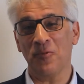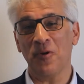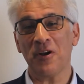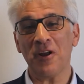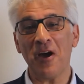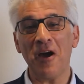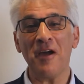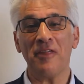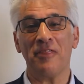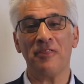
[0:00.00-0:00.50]
what
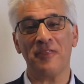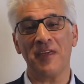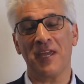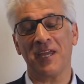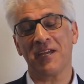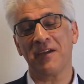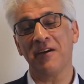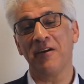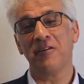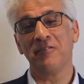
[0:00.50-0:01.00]
I
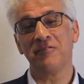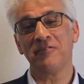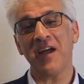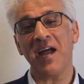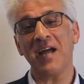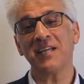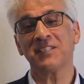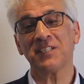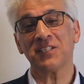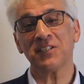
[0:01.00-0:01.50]
think of
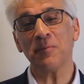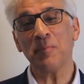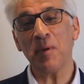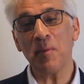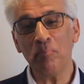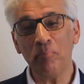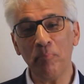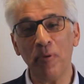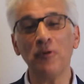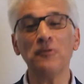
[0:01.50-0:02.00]
as some
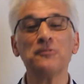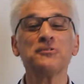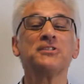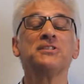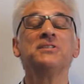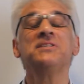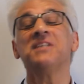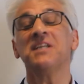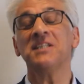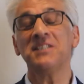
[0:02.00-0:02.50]

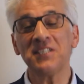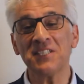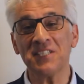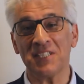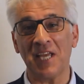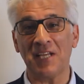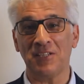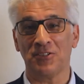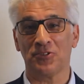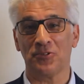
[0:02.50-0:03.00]
important and
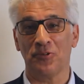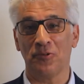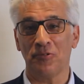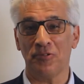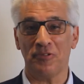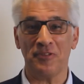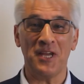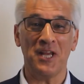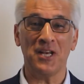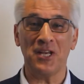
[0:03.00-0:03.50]
central
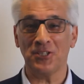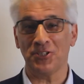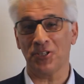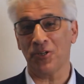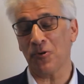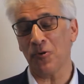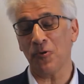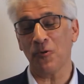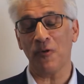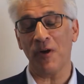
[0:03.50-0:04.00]

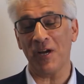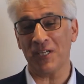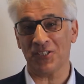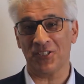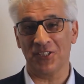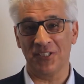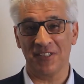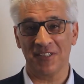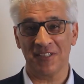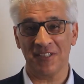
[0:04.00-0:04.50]
theological
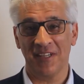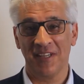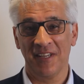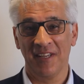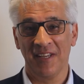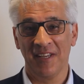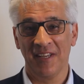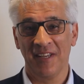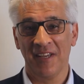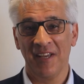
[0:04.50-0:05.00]
questions.
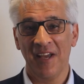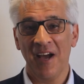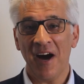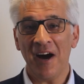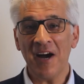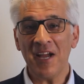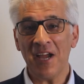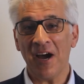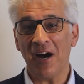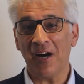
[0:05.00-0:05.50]

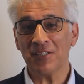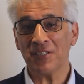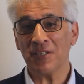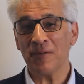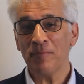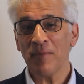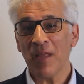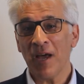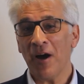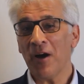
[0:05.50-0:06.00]
I asked,
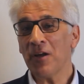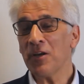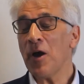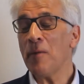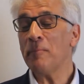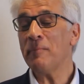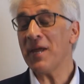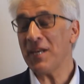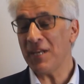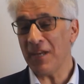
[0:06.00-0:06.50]
are
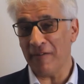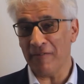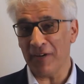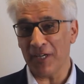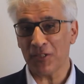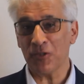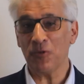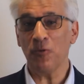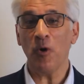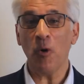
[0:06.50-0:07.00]
not many of
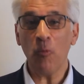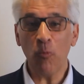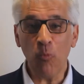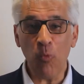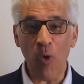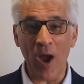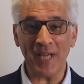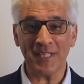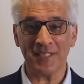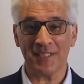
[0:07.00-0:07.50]
us who are
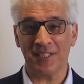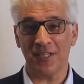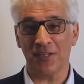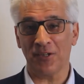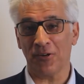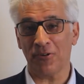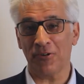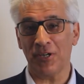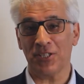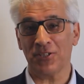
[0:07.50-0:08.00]
Western
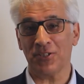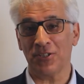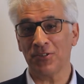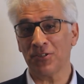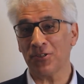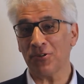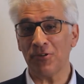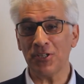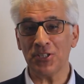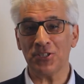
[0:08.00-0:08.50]

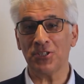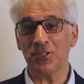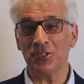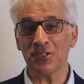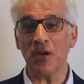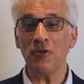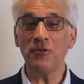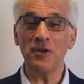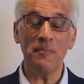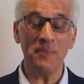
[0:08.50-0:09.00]
Christians, Christians
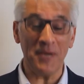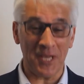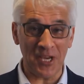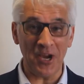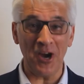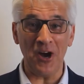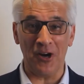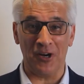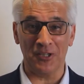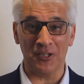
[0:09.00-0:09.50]
only
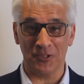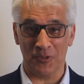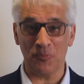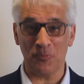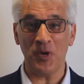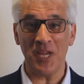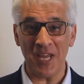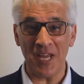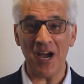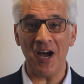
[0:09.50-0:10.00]
because
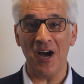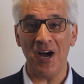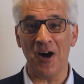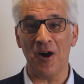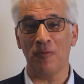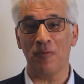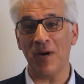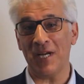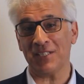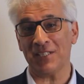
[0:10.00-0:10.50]
we
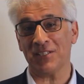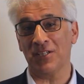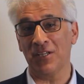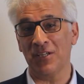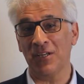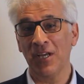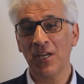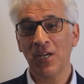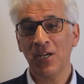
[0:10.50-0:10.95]
are Western?